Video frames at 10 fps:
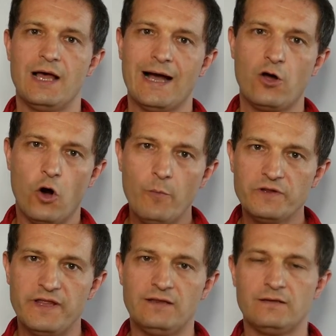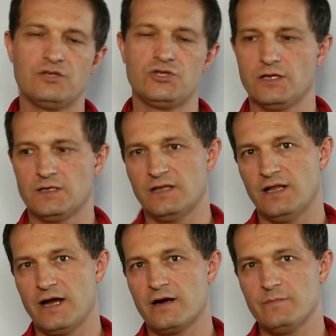accommodate
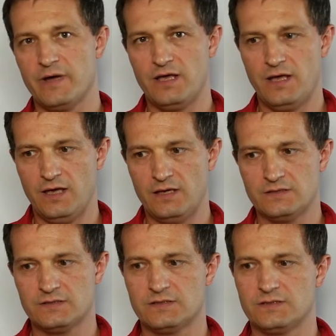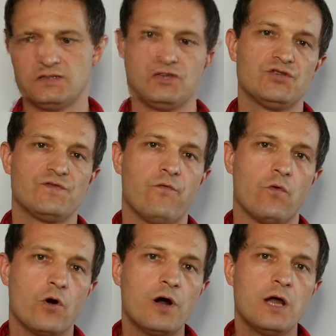DSLR, in my case
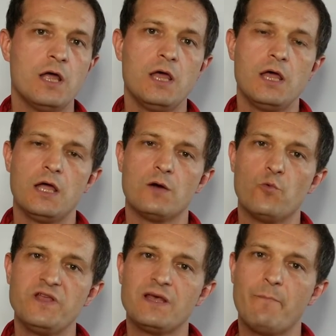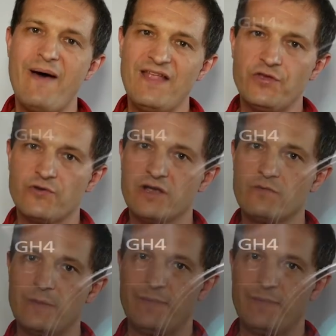GH4, with a battery grip